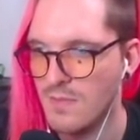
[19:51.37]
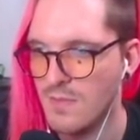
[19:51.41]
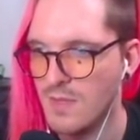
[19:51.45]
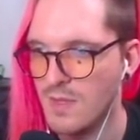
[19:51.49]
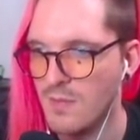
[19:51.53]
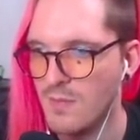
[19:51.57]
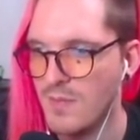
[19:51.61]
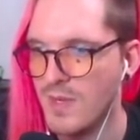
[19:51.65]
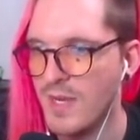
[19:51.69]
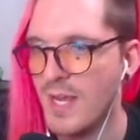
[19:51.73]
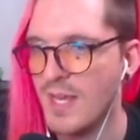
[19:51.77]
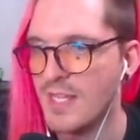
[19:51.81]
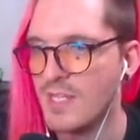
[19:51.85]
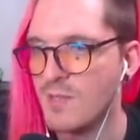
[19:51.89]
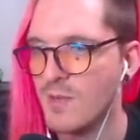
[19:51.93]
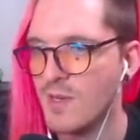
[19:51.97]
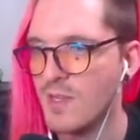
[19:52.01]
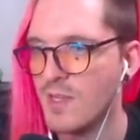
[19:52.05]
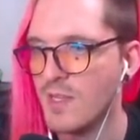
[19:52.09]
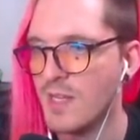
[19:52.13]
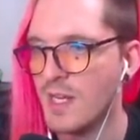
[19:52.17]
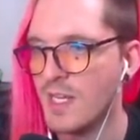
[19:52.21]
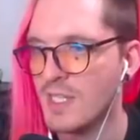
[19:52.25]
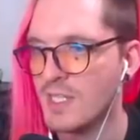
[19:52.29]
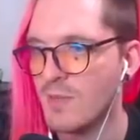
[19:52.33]
But yeah, it's one of
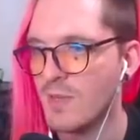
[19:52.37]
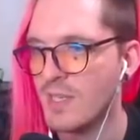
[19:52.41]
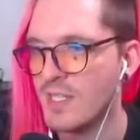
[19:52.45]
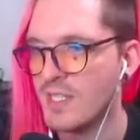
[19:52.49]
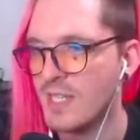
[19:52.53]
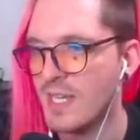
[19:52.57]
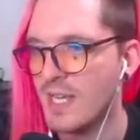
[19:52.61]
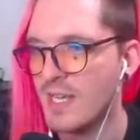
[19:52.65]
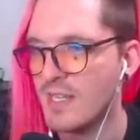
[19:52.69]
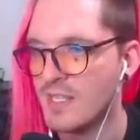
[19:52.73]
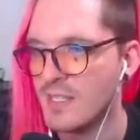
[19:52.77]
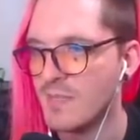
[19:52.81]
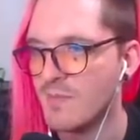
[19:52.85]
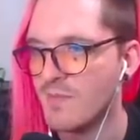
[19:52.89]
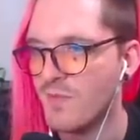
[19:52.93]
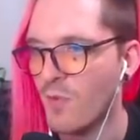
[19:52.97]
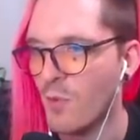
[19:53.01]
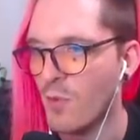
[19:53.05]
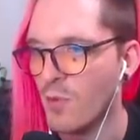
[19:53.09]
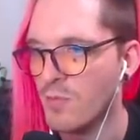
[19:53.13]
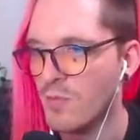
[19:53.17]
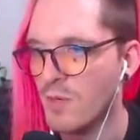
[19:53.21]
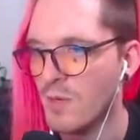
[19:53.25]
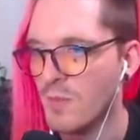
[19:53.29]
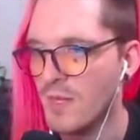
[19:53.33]
the nice ways to get some
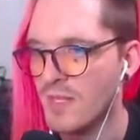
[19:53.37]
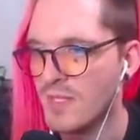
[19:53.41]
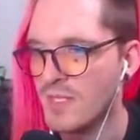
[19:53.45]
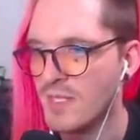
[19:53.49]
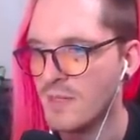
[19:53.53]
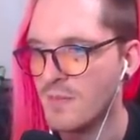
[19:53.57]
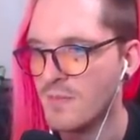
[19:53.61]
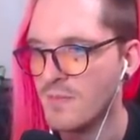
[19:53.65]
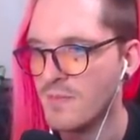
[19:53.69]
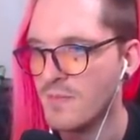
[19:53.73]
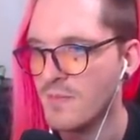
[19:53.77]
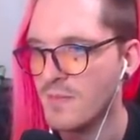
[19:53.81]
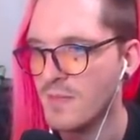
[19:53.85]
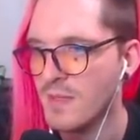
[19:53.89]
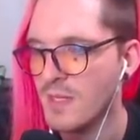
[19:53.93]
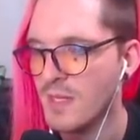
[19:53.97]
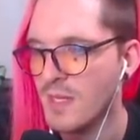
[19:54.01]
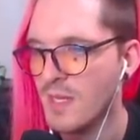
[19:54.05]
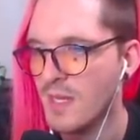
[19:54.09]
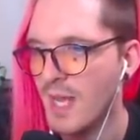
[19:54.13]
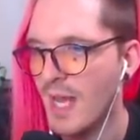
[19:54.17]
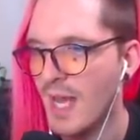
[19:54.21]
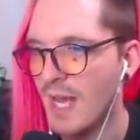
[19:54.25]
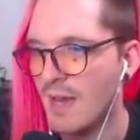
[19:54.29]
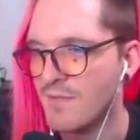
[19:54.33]
forward momentum
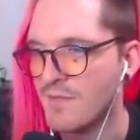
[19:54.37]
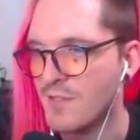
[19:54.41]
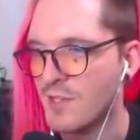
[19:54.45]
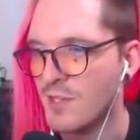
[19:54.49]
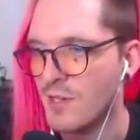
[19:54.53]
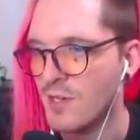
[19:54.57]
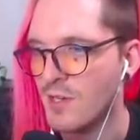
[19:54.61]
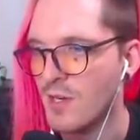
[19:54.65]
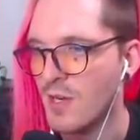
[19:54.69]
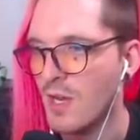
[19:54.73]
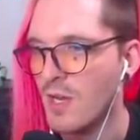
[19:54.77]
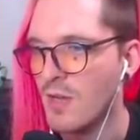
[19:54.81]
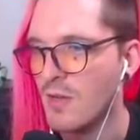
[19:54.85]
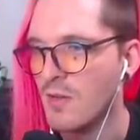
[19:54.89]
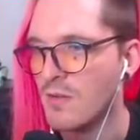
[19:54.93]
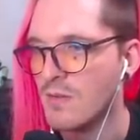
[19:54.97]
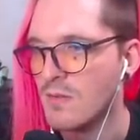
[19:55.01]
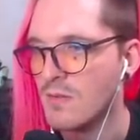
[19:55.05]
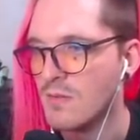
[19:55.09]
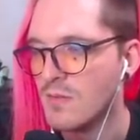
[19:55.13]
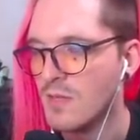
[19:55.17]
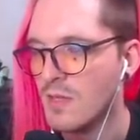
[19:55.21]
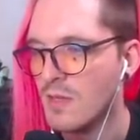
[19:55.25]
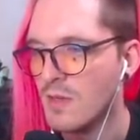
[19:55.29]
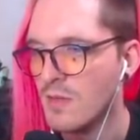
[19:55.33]
after... Oh,
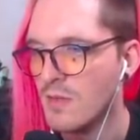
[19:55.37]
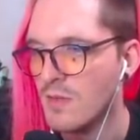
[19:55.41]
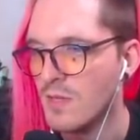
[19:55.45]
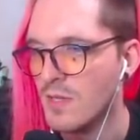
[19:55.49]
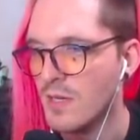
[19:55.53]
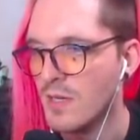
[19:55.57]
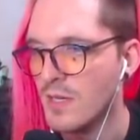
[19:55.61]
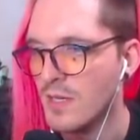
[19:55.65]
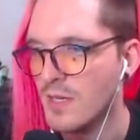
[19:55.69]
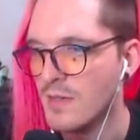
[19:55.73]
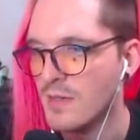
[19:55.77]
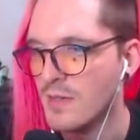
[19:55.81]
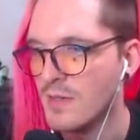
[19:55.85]
hold on.